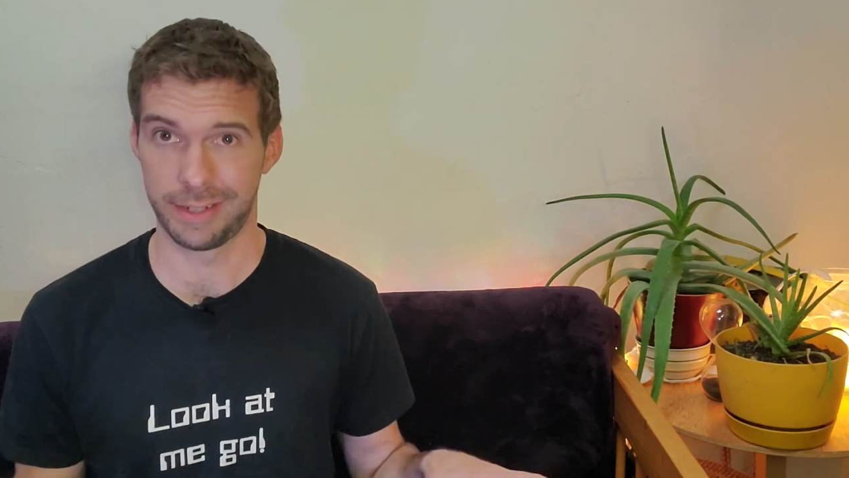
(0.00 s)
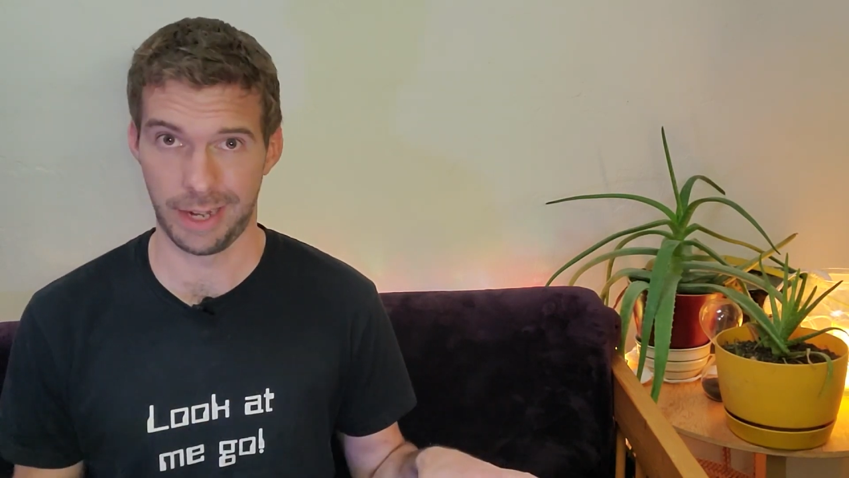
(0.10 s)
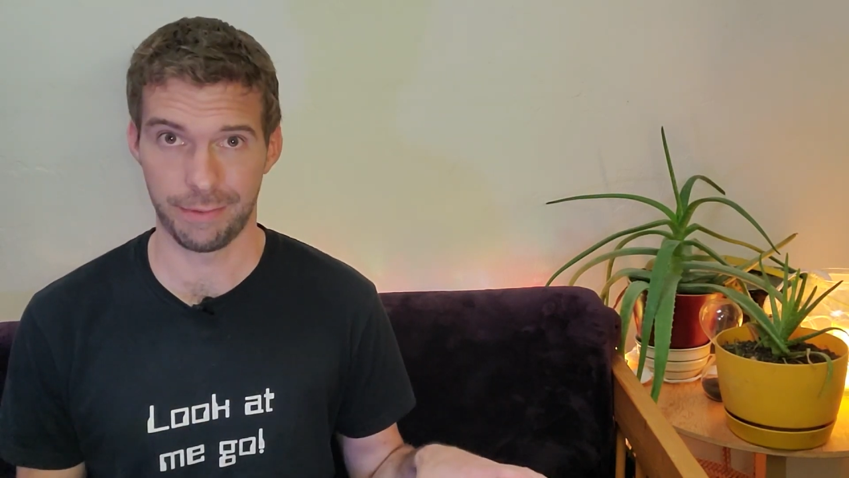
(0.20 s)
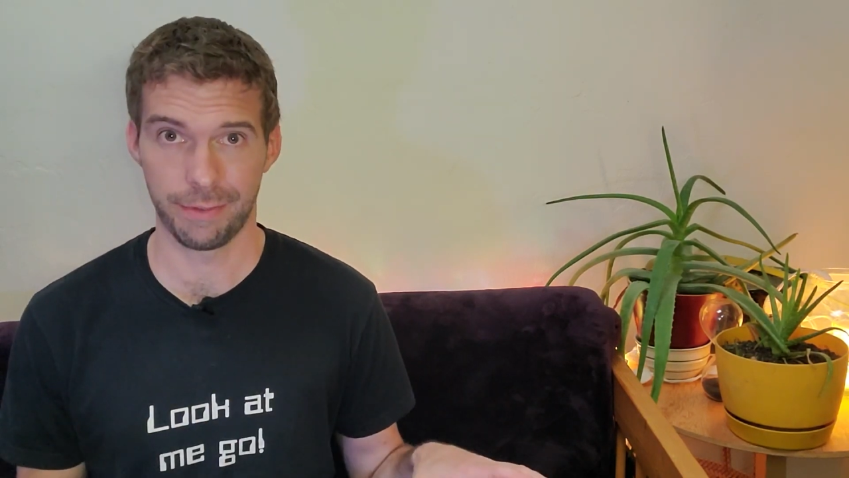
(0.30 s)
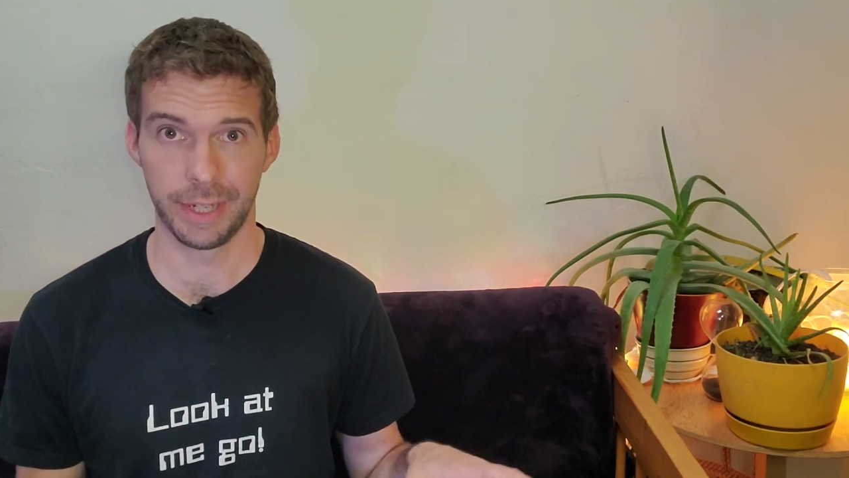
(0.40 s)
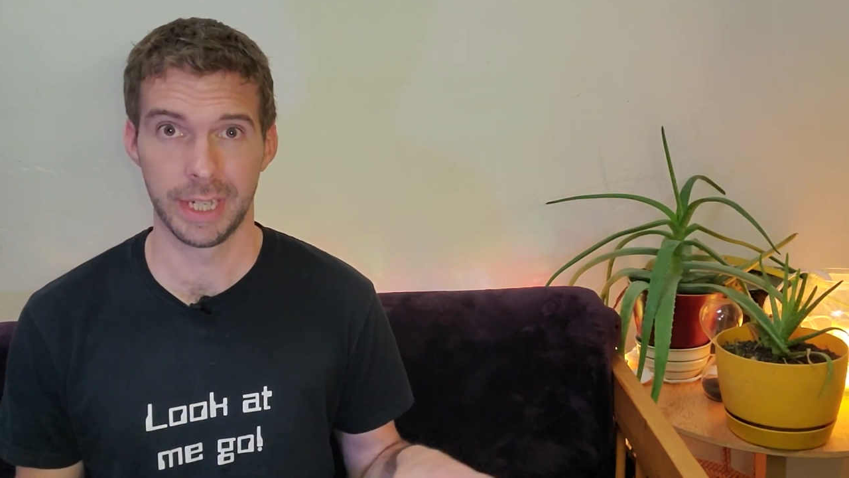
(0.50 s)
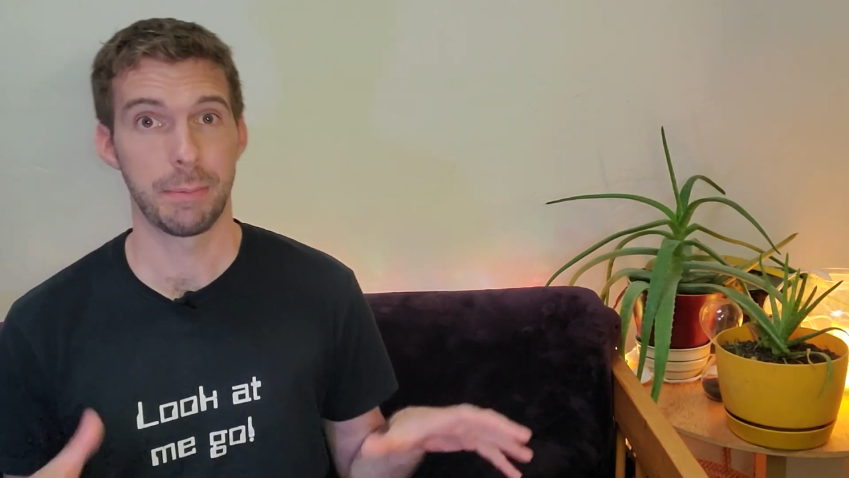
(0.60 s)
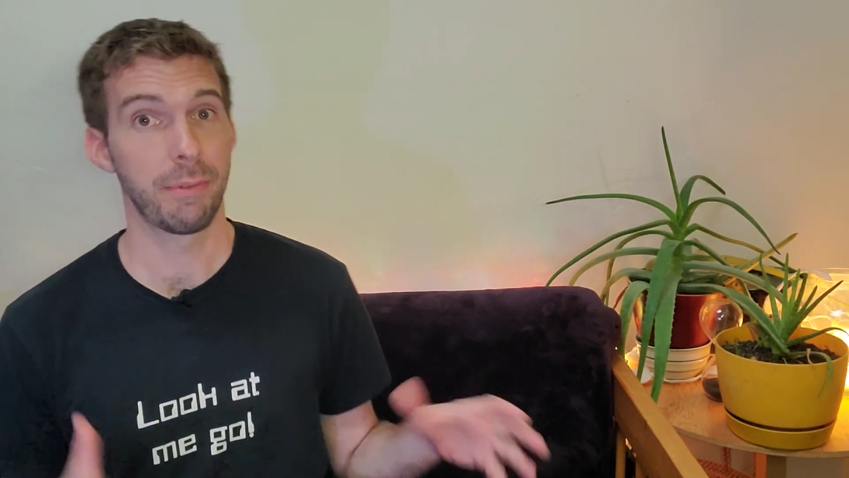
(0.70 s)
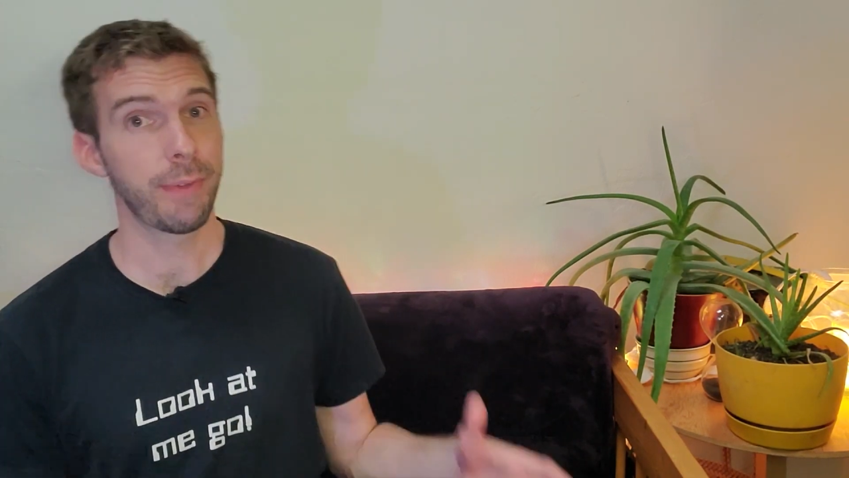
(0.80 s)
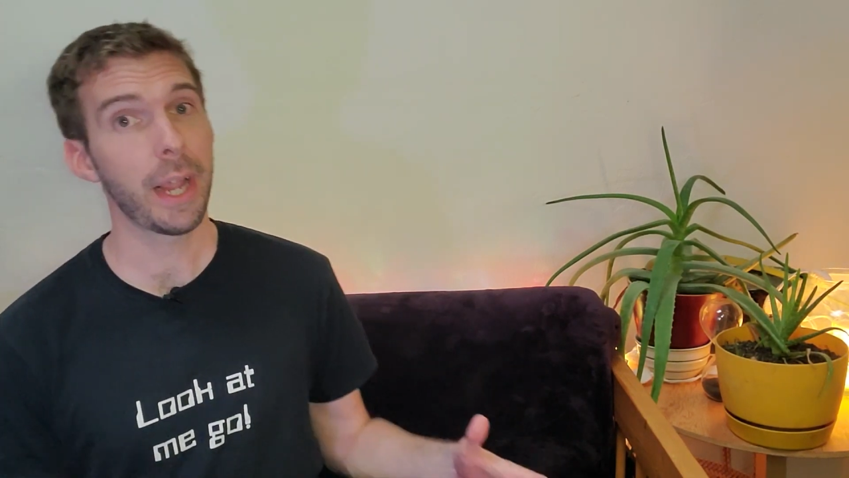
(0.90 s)
stuff.
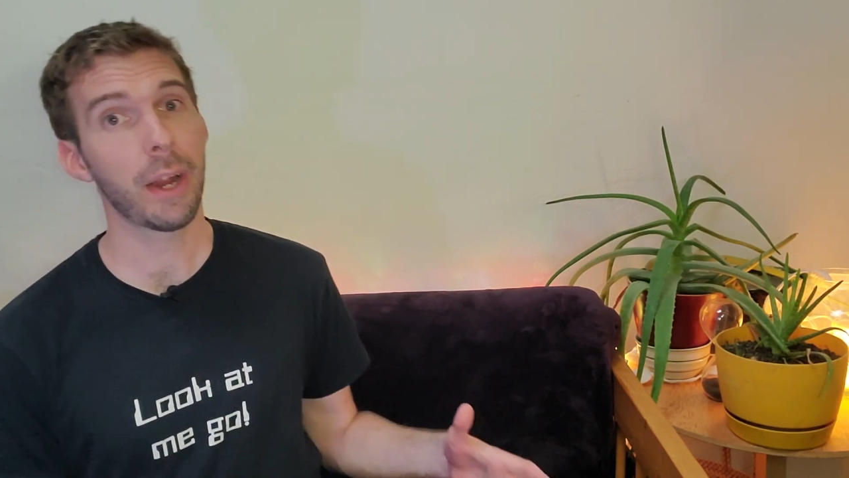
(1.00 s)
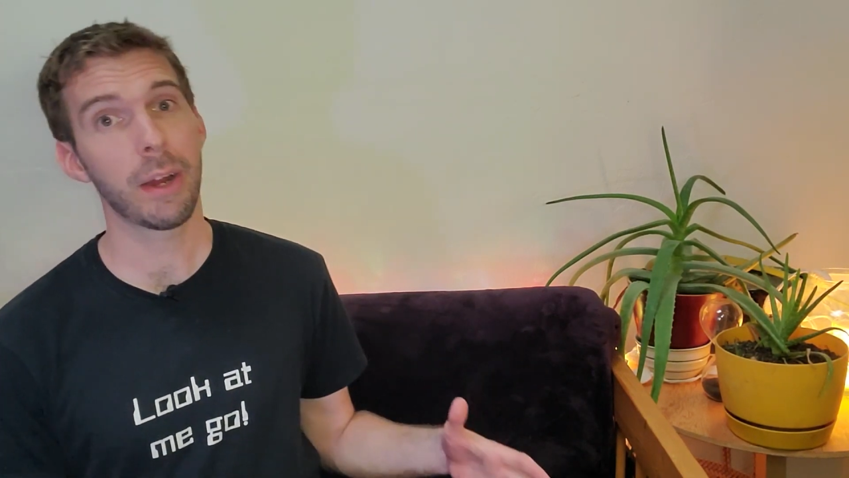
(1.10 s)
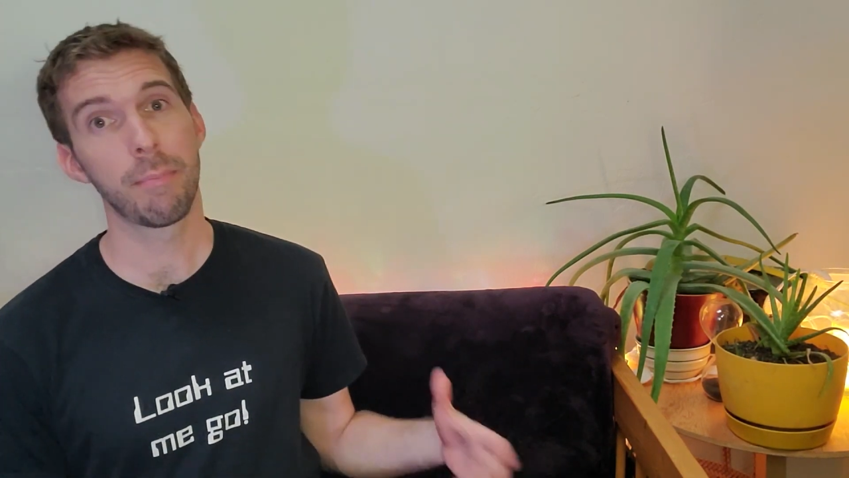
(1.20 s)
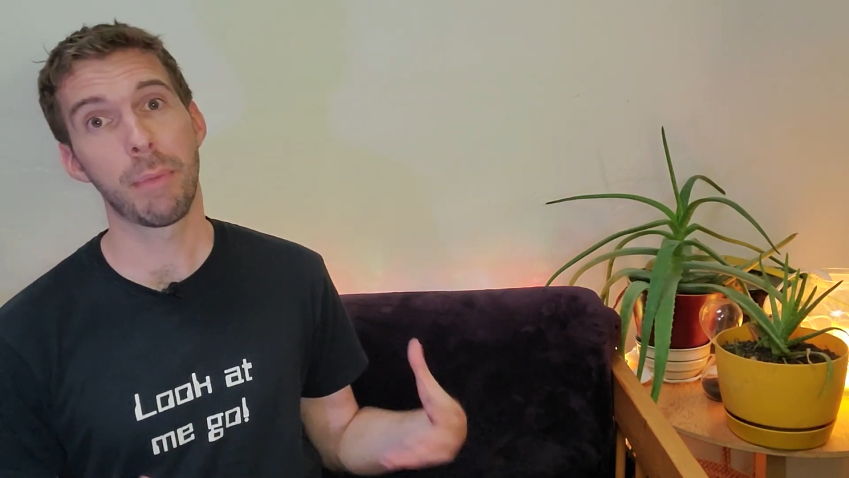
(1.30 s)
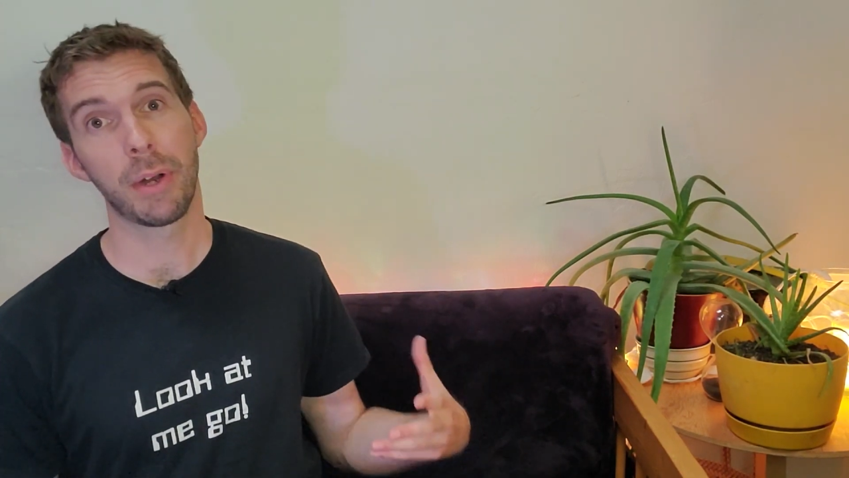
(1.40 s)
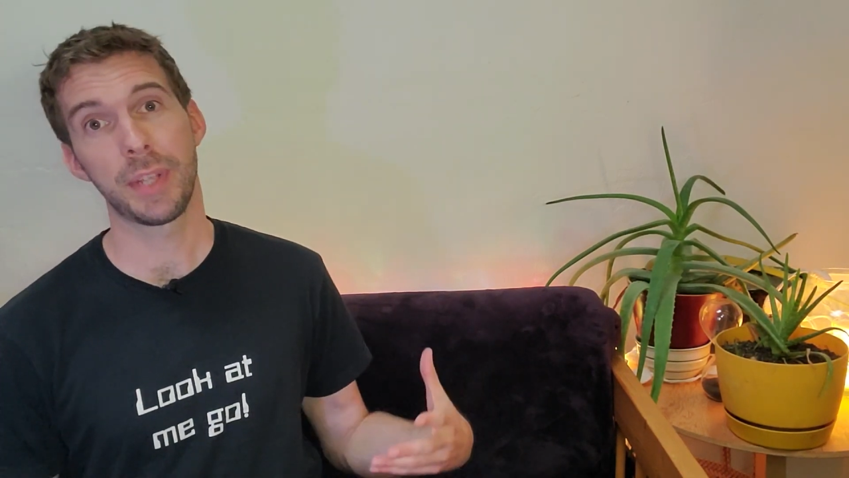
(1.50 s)
To be fair, Mars